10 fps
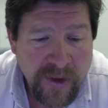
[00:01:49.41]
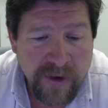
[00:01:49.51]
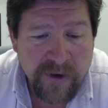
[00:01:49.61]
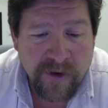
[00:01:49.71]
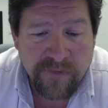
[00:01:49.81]

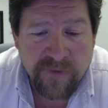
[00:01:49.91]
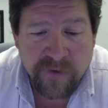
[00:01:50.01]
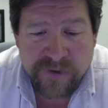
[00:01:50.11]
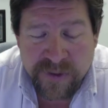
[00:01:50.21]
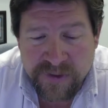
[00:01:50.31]
And of
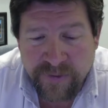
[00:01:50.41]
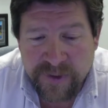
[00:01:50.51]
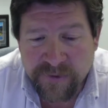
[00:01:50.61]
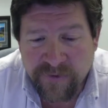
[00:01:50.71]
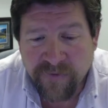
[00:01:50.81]
course, as I
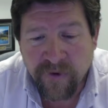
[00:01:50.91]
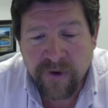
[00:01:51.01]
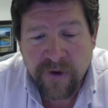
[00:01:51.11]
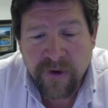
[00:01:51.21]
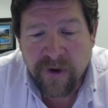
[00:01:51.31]
mentioned
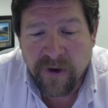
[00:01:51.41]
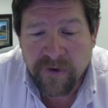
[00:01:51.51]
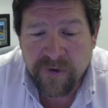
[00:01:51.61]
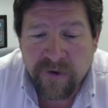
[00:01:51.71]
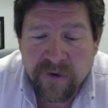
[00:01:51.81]
before,
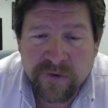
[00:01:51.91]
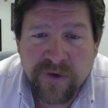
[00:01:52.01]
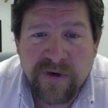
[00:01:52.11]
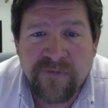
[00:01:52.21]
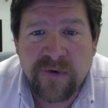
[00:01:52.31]
the Google
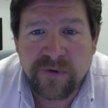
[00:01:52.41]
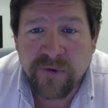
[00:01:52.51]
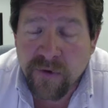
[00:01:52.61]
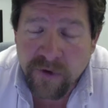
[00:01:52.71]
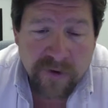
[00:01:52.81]
Drive
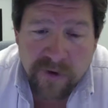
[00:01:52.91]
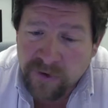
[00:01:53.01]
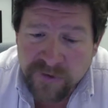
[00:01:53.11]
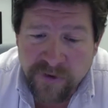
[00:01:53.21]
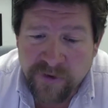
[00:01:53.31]
folder or
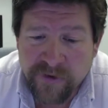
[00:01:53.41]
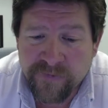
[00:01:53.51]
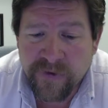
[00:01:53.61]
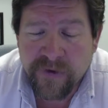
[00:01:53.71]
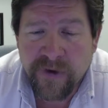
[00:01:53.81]

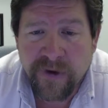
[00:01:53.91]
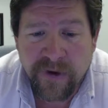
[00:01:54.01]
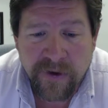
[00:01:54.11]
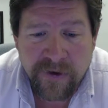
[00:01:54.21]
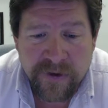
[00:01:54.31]
alternative
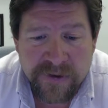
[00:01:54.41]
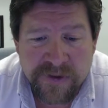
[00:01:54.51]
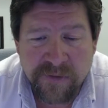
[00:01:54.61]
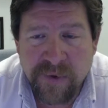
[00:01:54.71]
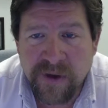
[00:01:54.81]

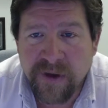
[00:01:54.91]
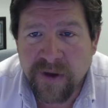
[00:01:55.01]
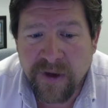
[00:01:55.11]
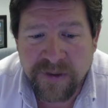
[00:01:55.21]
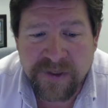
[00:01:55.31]
needs to be
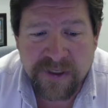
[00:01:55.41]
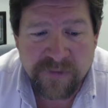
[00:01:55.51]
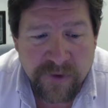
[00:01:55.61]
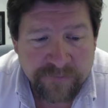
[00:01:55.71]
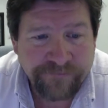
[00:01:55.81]

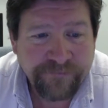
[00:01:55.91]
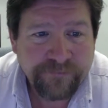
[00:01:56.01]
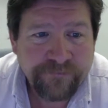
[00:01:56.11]
accessible.